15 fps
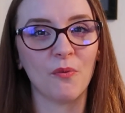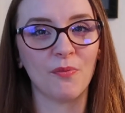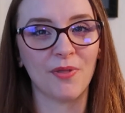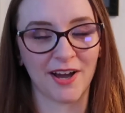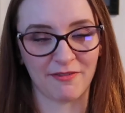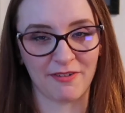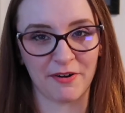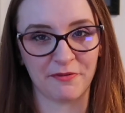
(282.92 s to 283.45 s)

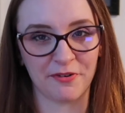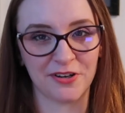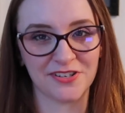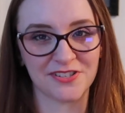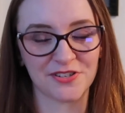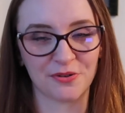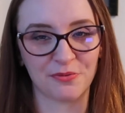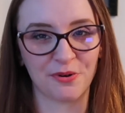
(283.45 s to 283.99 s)
that
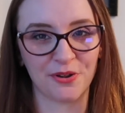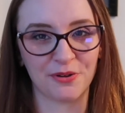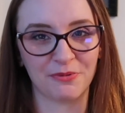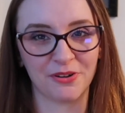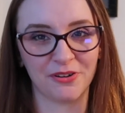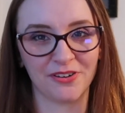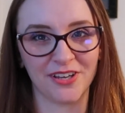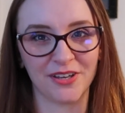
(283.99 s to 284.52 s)
reference or what they
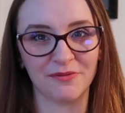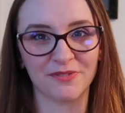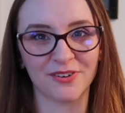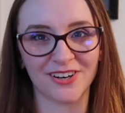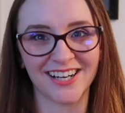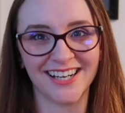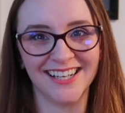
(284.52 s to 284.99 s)
were looking for.